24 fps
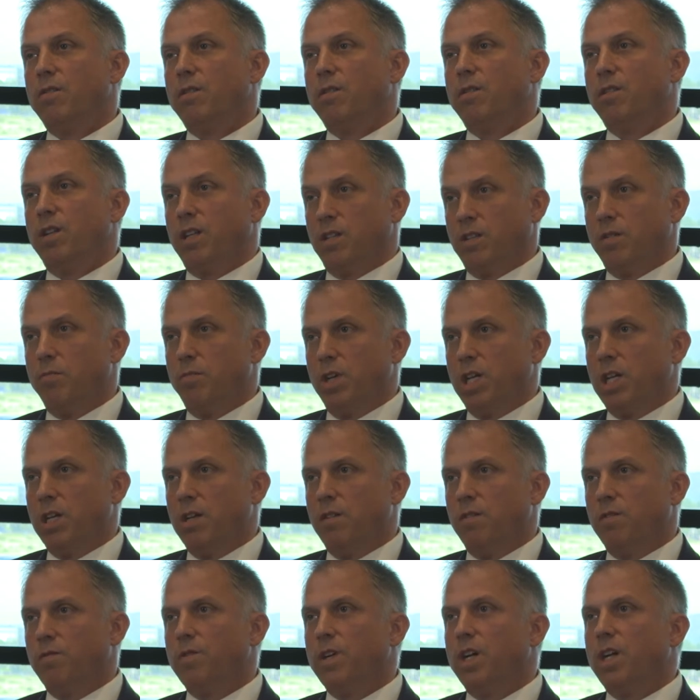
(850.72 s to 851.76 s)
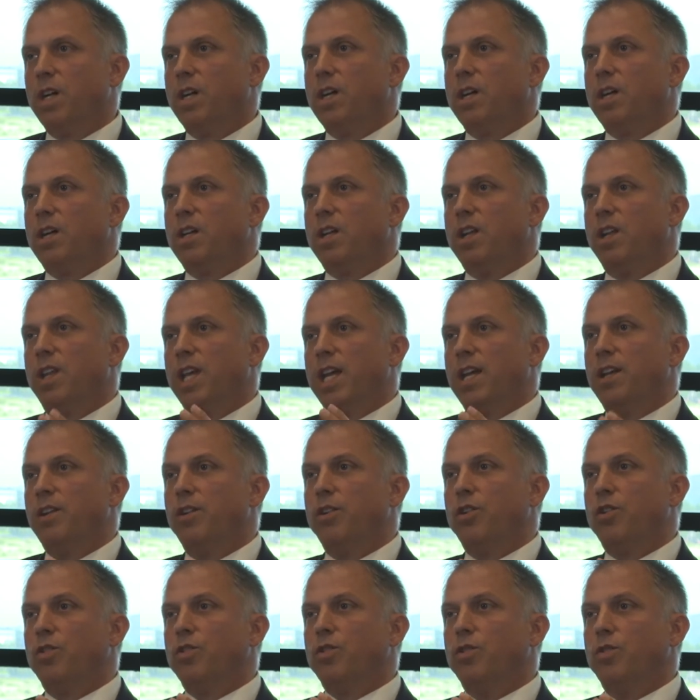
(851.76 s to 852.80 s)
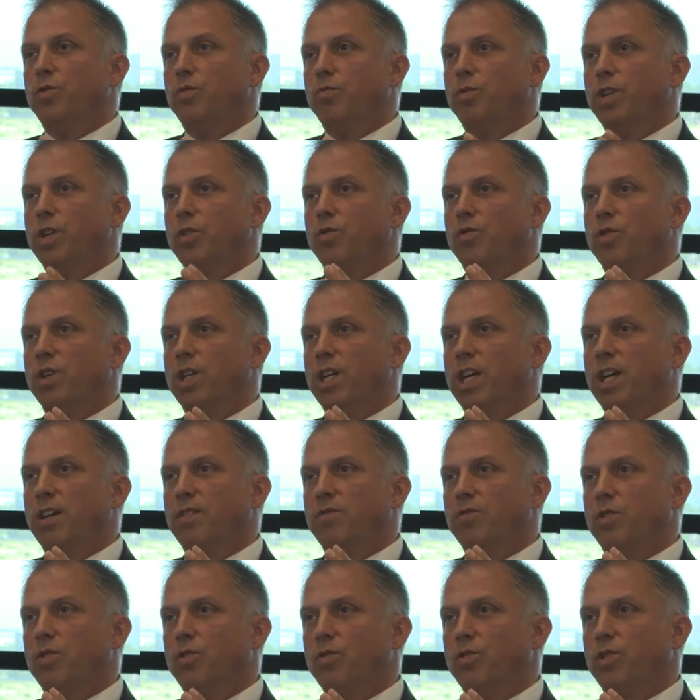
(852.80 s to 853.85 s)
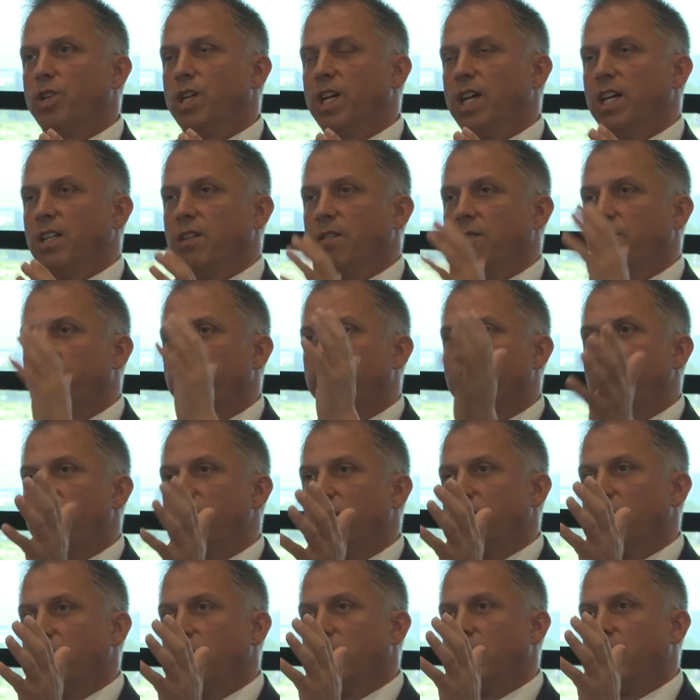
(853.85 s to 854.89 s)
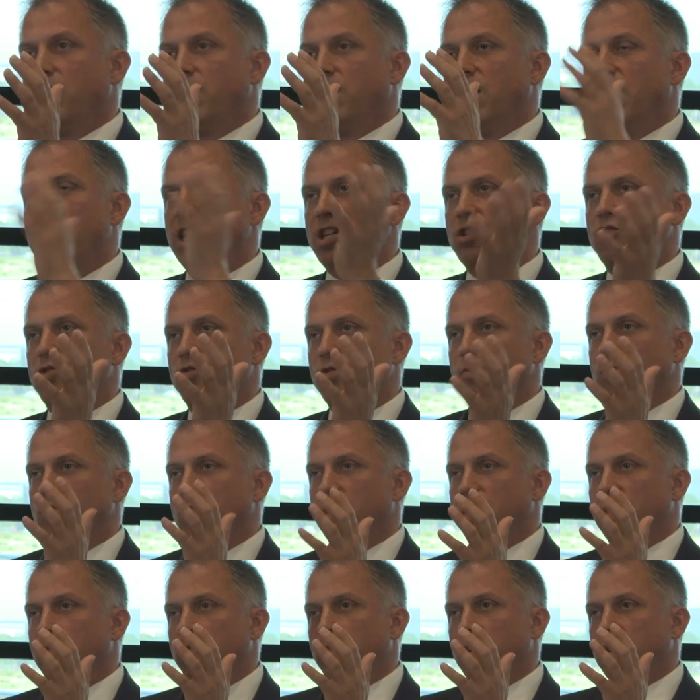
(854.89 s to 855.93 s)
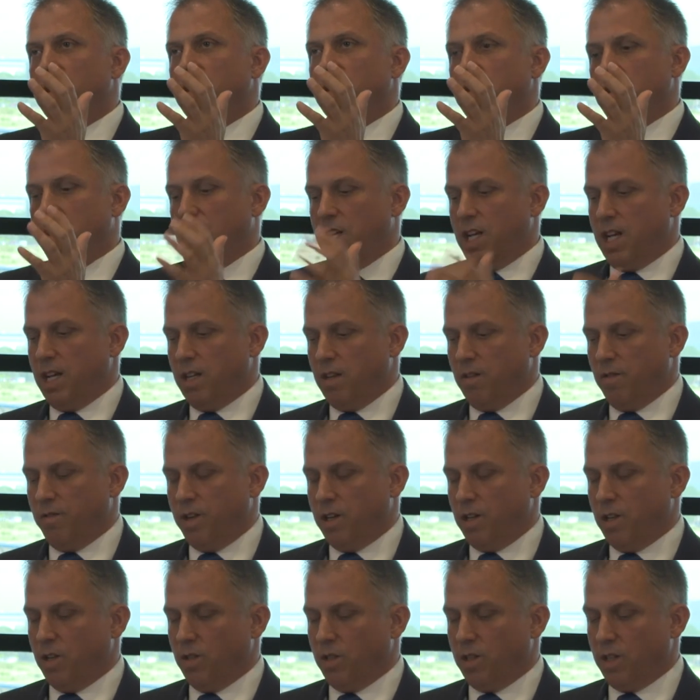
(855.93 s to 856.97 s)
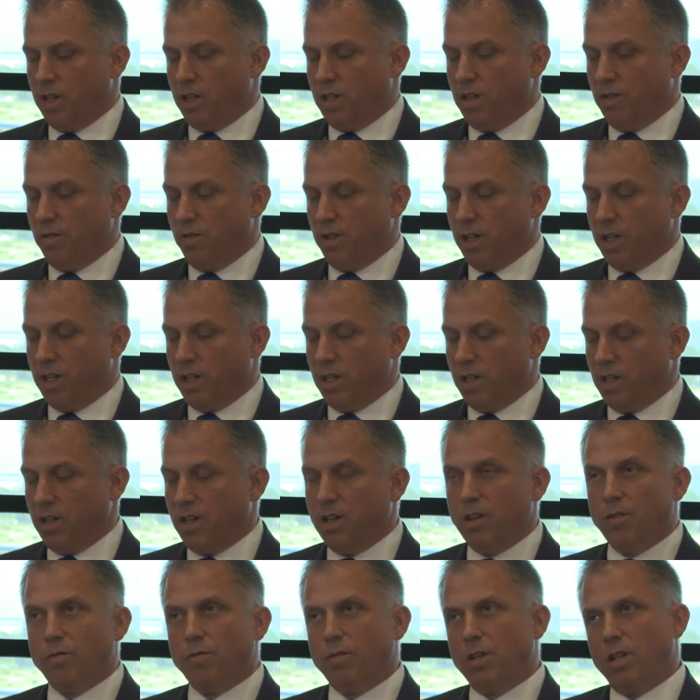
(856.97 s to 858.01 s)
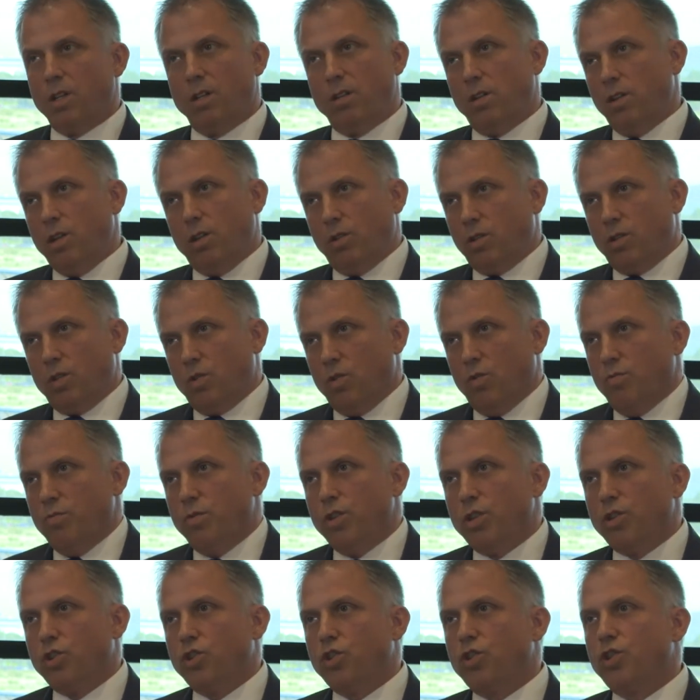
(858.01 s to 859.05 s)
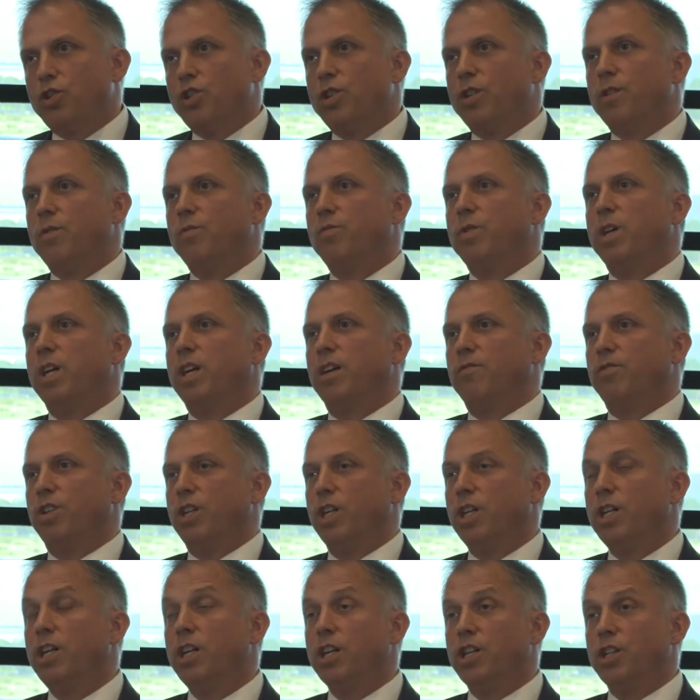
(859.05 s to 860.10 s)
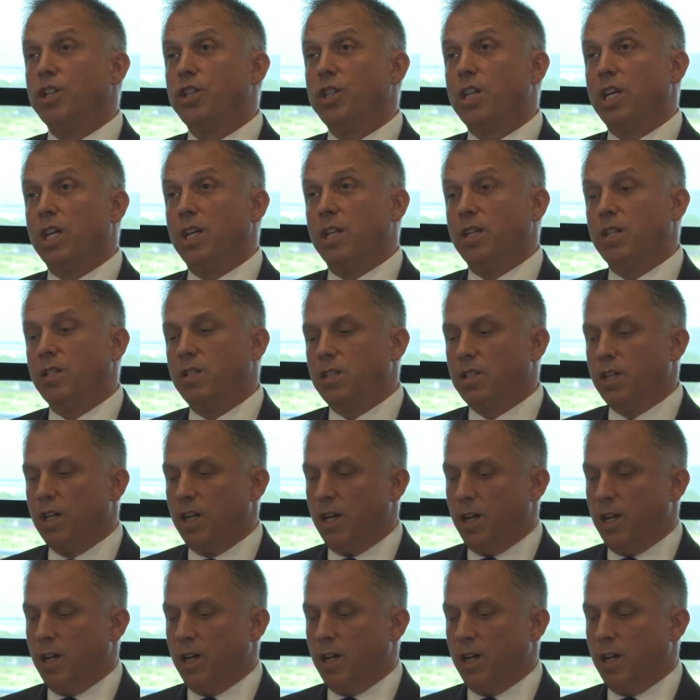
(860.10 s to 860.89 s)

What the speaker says: that's a big if, then we only have to look at the final interim certificate and the final certificate. Well, not so much. We have an English case,